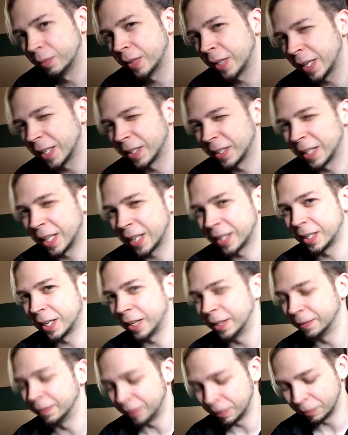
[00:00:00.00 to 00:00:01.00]
that
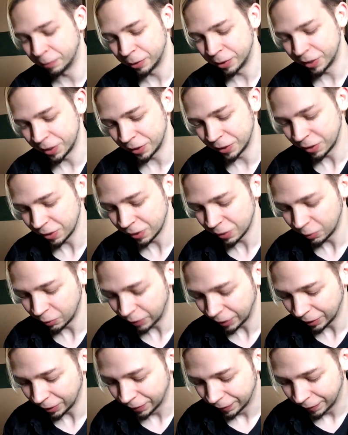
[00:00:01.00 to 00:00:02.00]
kind of difference is also
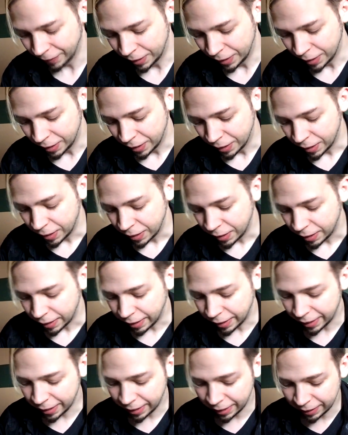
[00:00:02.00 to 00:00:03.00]
there.
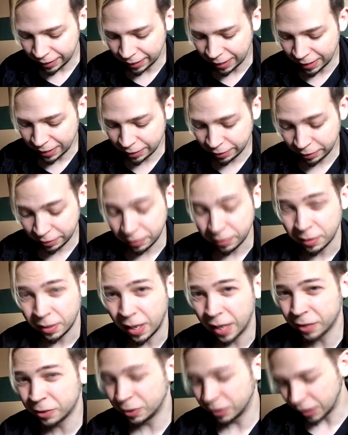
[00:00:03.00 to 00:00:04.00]
And that's
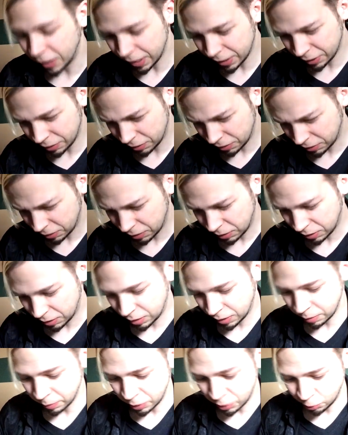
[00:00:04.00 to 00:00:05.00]

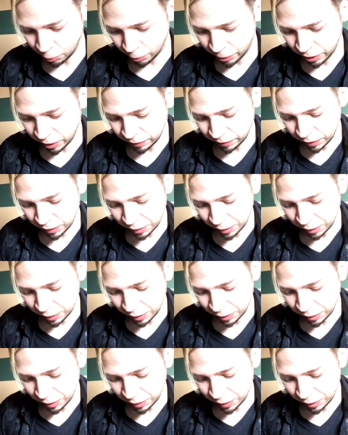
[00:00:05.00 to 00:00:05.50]
the majority of